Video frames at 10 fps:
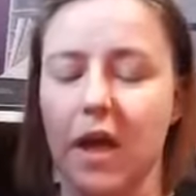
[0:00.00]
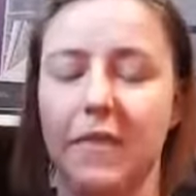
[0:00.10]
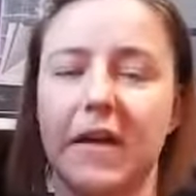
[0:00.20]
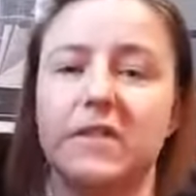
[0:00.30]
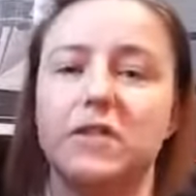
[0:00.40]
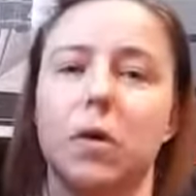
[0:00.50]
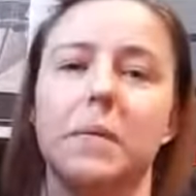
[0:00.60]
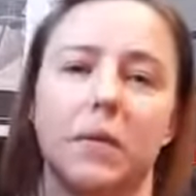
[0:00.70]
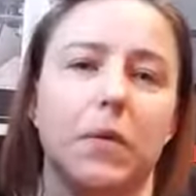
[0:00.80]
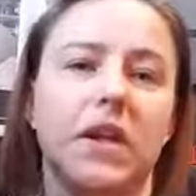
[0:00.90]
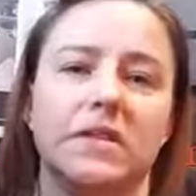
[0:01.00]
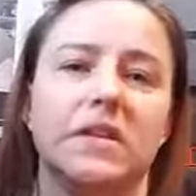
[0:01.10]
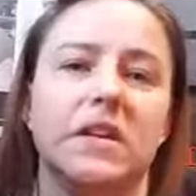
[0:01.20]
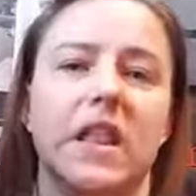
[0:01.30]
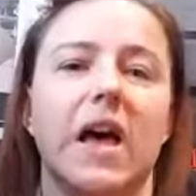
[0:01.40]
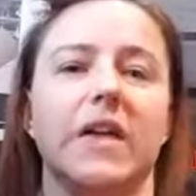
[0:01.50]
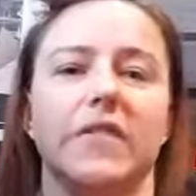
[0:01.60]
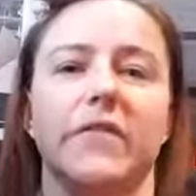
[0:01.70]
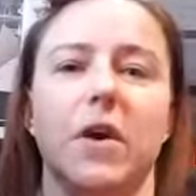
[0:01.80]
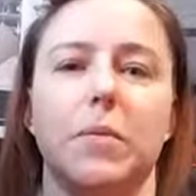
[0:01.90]
And that's normally what I see a lot at
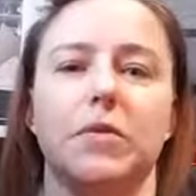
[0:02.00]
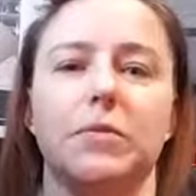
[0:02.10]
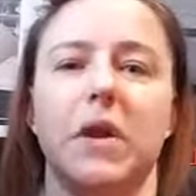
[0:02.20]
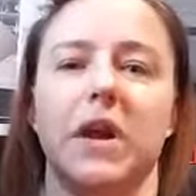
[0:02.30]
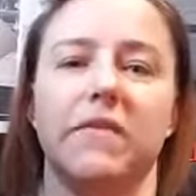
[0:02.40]
the farmer's market.